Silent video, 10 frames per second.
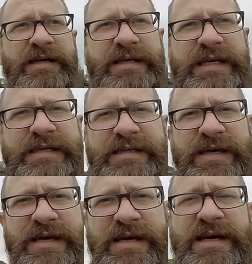
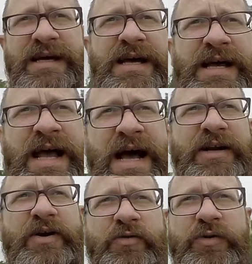Clicks
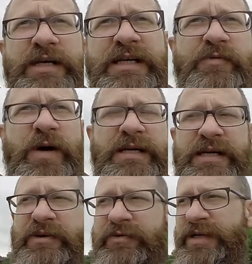are not really a way to
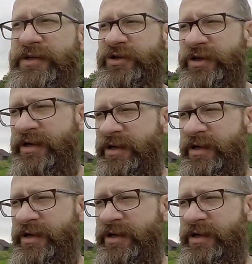get rich.